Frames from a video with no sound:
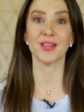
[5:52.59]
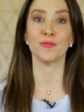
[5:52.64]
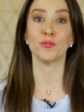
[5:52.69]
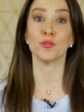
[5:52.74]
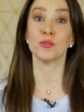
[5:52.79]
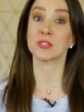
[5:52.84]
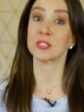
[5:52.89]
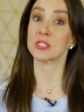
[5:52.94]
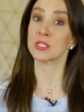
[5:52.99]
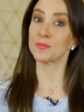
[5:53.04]
If
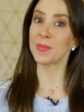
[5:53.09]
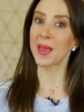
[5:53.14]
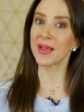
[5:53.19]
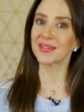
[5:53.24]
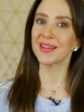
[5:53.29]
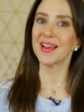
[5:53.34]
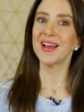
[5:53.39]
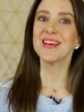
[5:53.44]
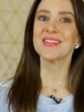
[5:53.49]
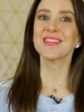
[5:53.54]
you
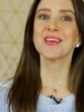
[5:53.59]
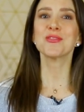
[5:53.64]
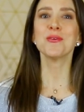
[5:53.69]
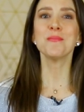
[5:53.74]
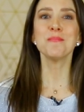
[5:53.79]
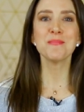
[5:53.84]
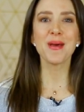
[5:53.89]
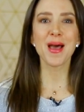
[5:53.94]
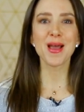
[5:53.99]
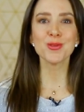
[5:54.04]
suspect that the
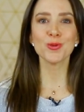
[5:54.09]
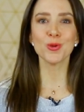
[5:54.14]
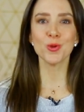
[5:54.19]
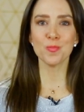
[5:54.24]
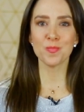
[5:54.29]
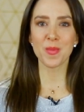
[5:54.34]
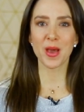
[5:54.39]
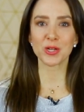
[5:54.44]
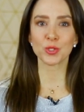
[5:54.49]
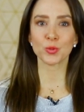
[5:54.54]
man you
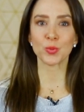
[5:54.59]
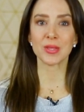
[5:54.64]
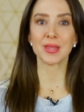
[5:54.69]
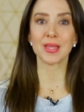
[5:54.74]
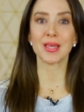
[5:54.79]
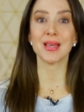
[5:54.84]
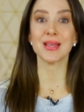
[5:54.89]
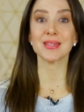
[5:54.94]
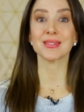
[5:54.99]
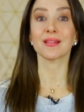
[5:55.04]
match with
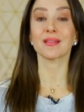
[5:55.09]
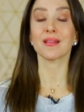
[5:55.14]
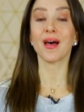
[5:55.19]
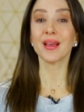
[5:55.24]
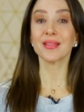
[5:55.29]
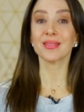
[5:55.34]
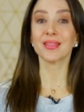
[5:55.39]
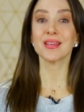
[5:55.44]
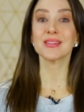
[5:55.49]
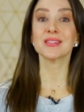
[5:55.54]
is
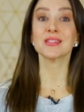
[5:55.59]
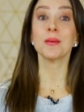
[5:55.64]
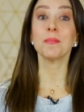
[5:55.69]
like this,